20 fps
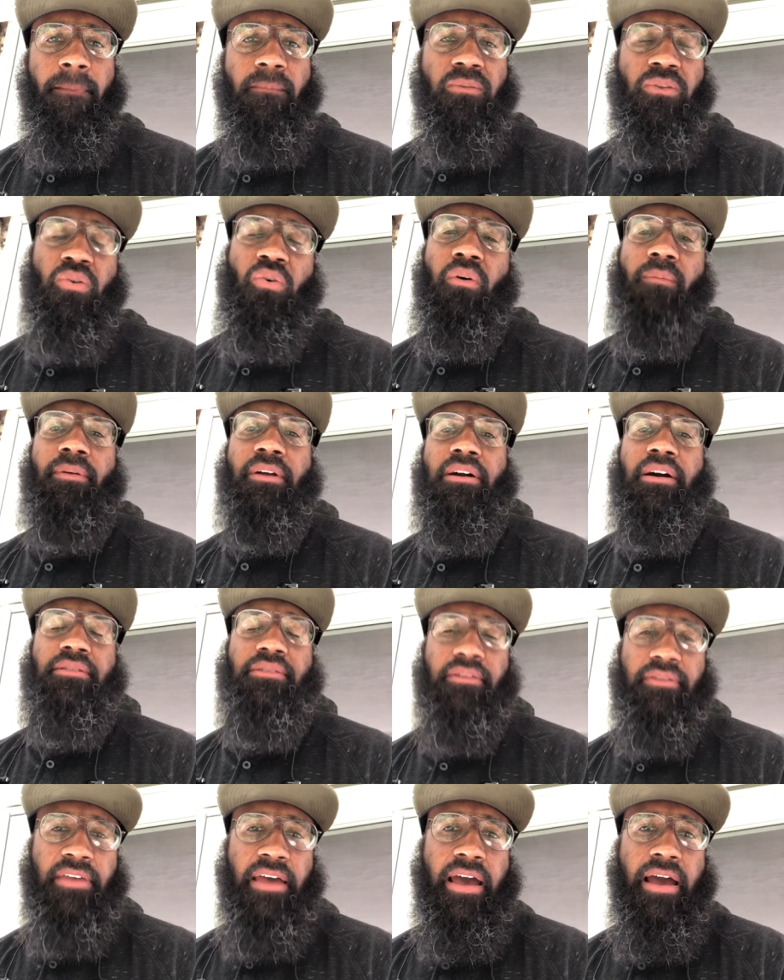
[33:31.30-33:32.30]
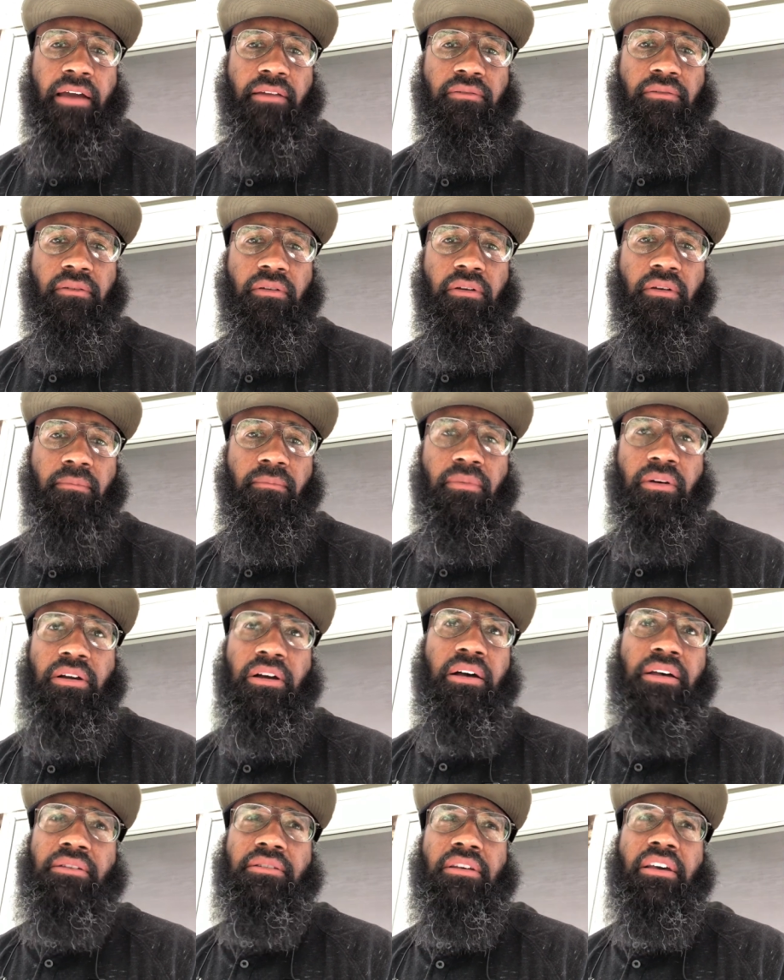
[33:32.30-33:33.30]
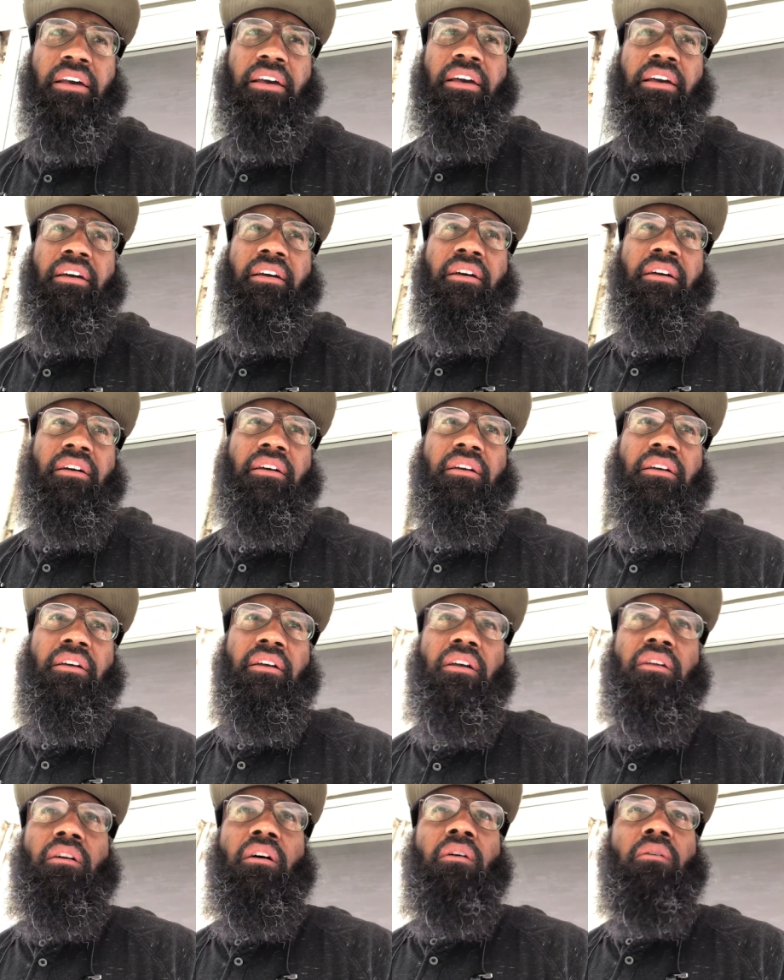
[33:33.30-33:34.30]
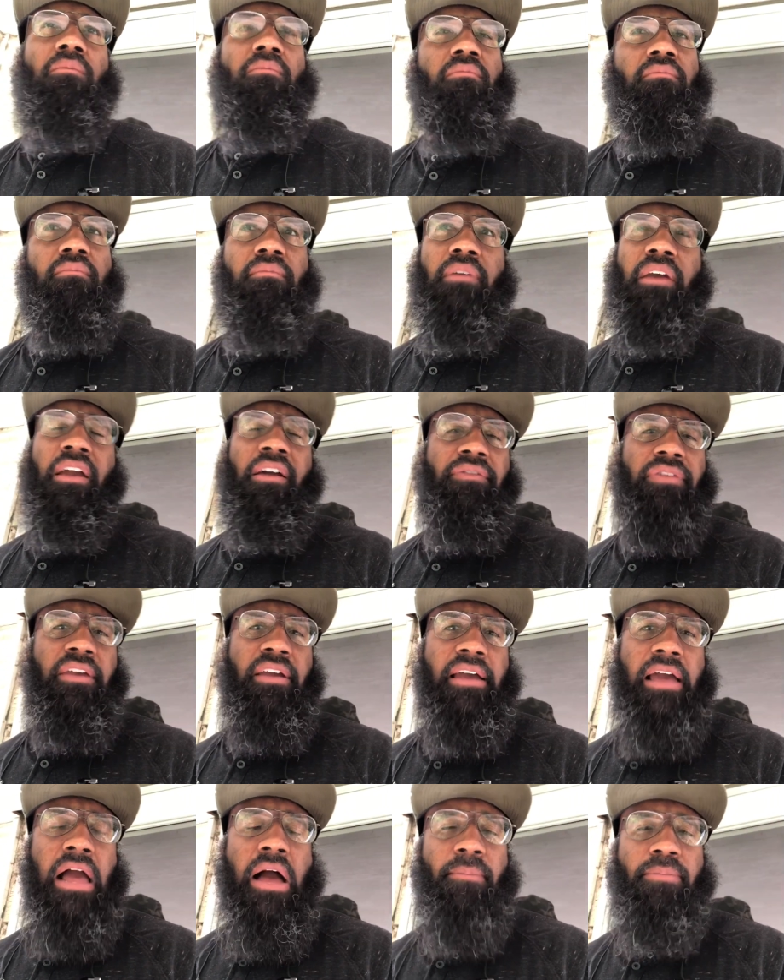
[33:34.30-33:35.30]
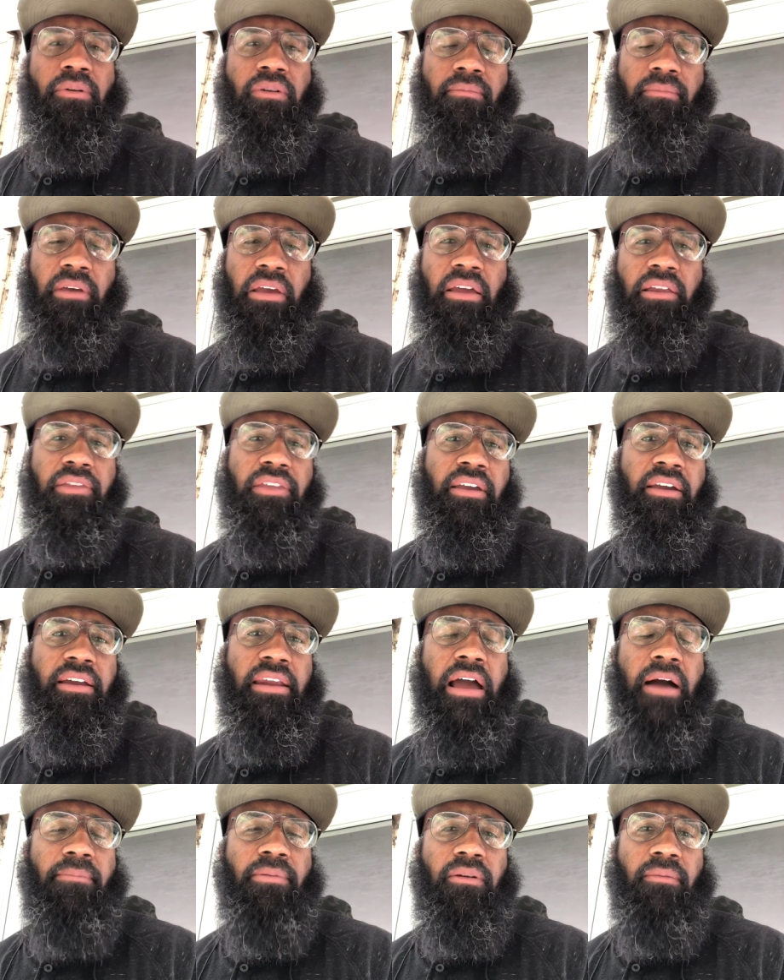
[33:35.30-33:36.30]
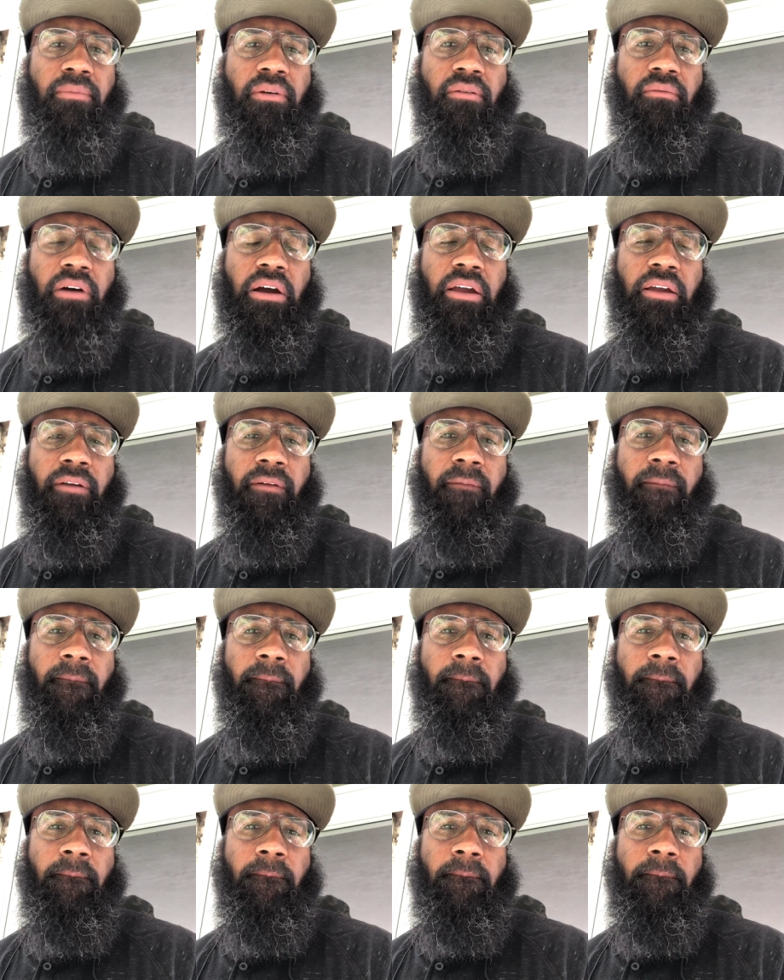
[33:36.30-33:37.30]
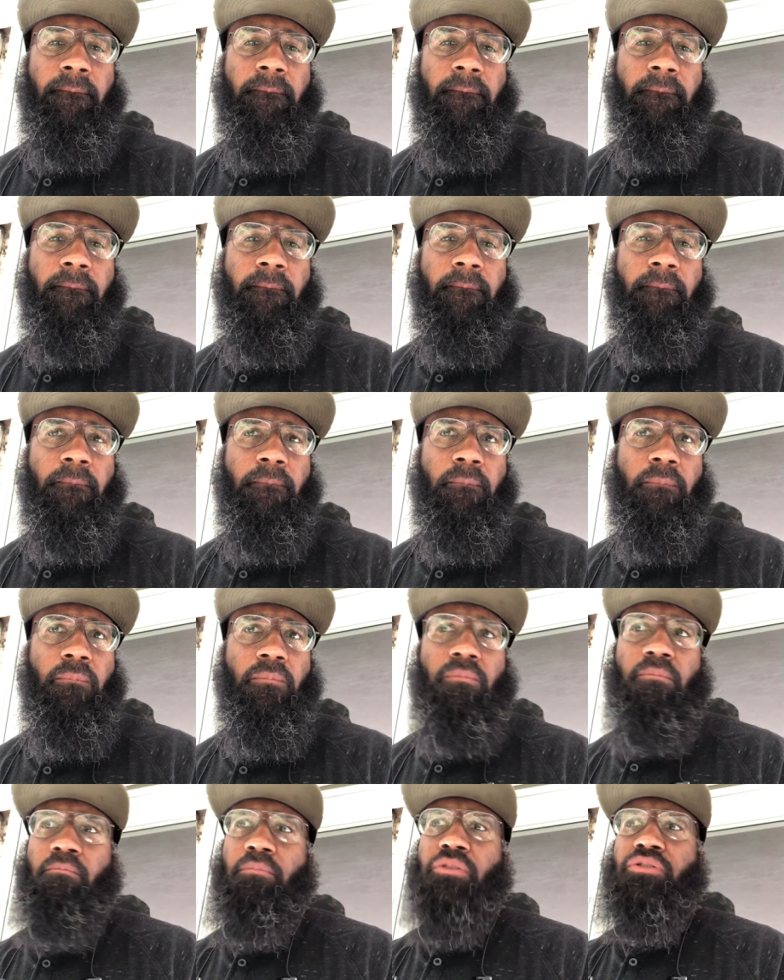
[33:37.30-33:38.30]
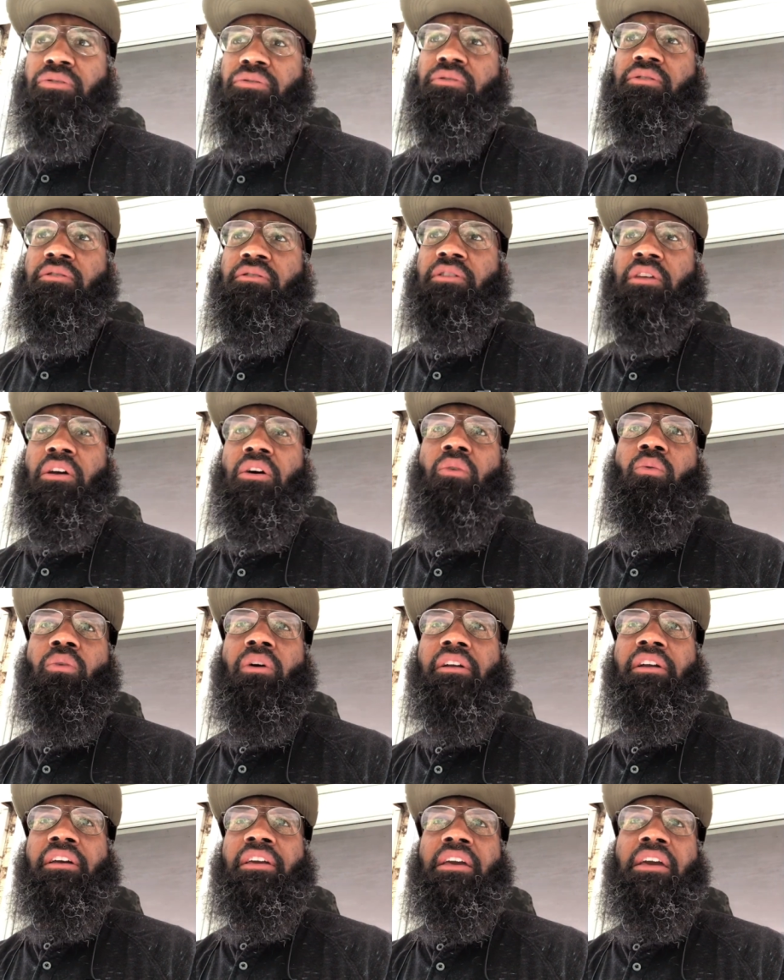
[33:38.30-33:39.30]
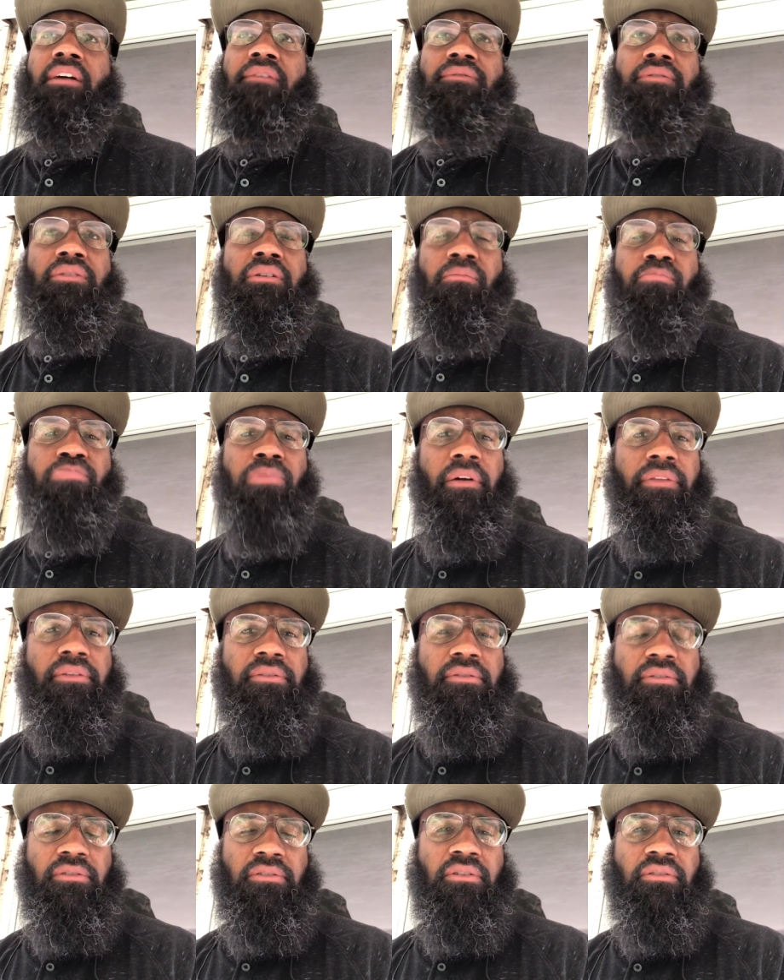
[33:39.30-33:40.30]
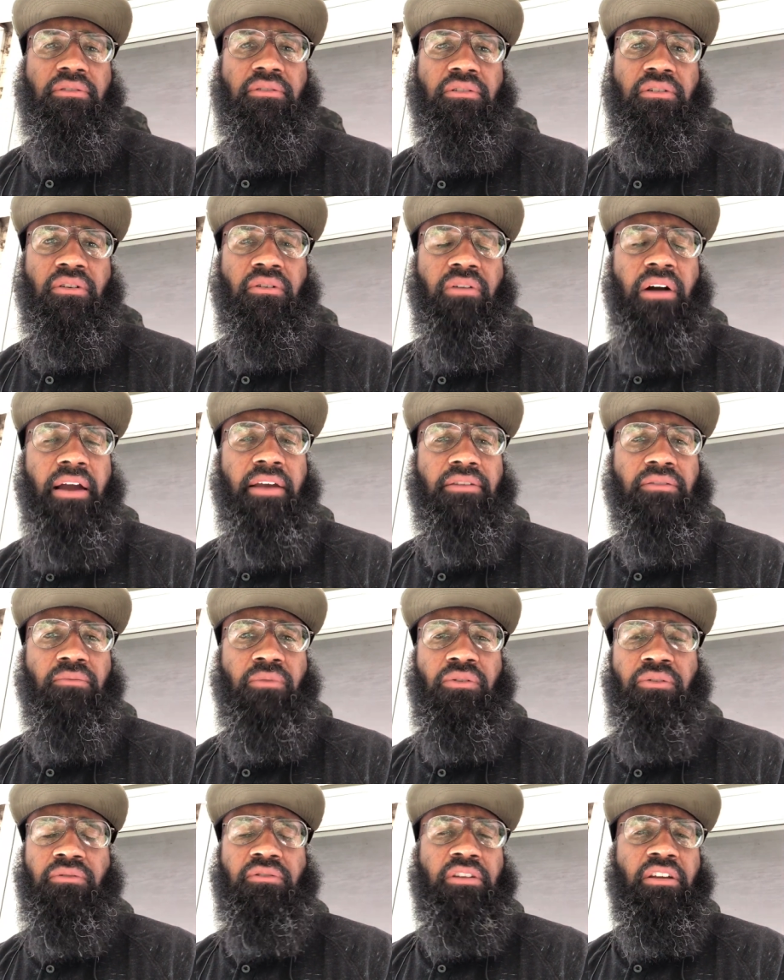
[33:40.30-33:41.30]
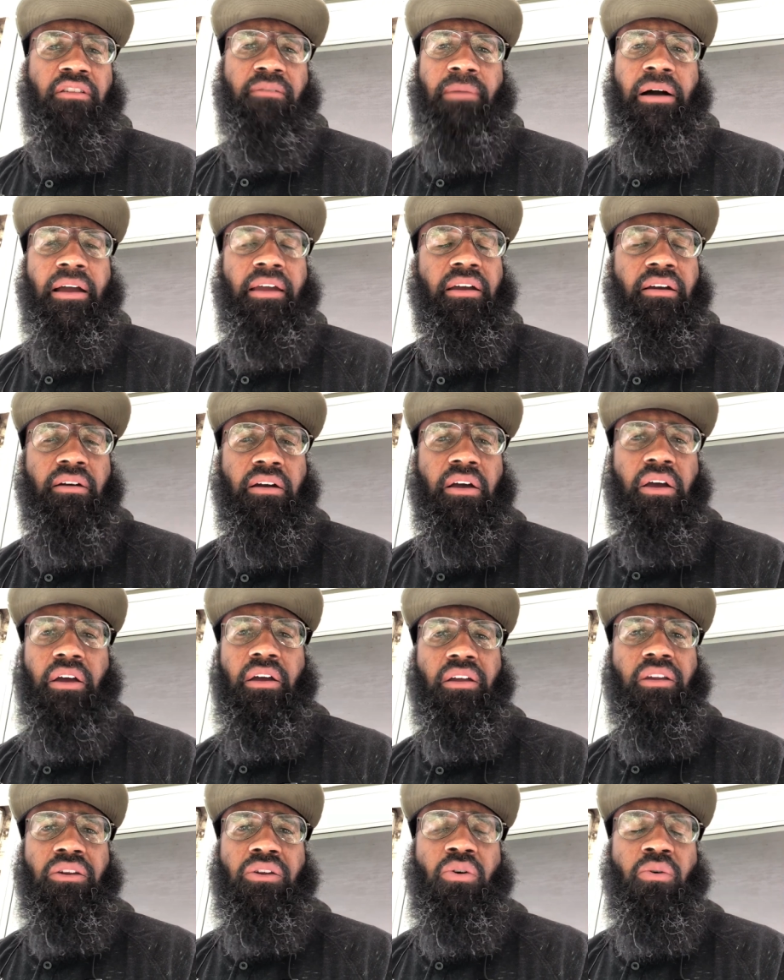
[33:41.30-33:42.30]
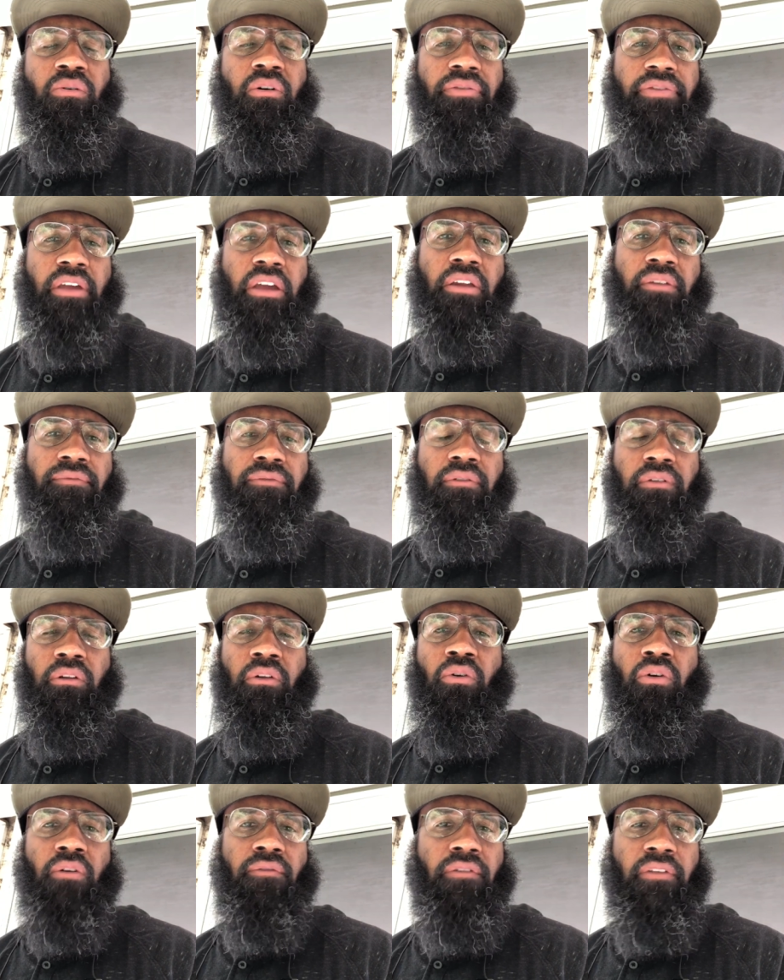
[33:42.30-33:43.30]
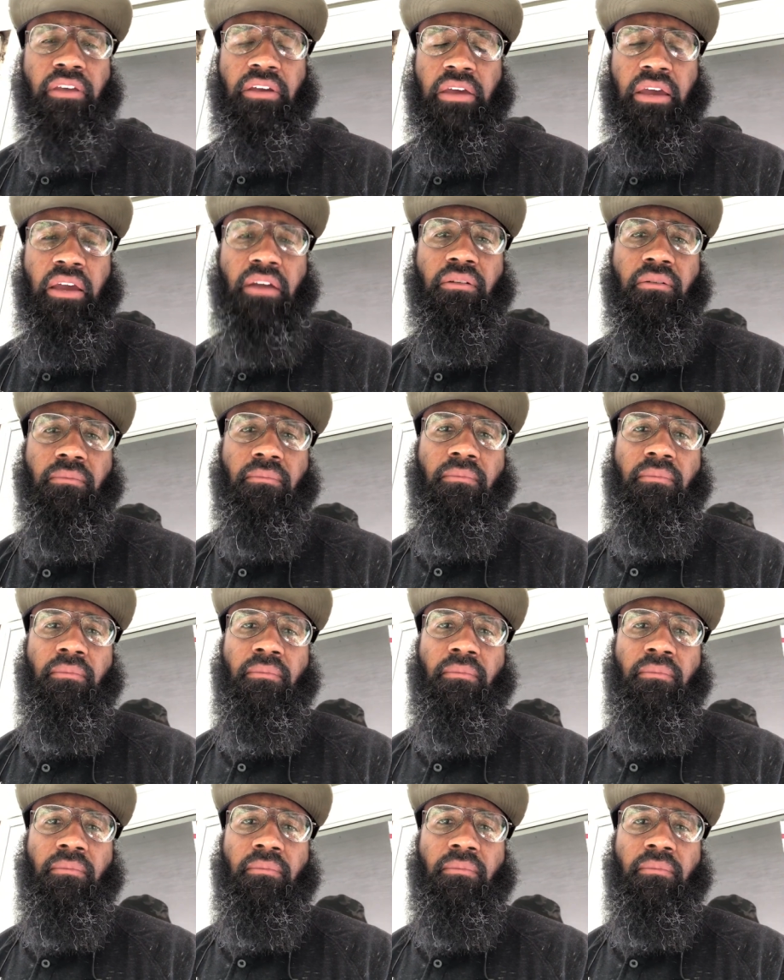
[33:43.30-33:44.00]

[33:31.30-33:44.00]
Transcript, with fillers: Do it because of that. Because, you know, anything could happen to me. Anything could happen to me, right? But you should still want to give to your brothers and sisters in Christ when you see them out here doing things for the Lord, for the kingdom.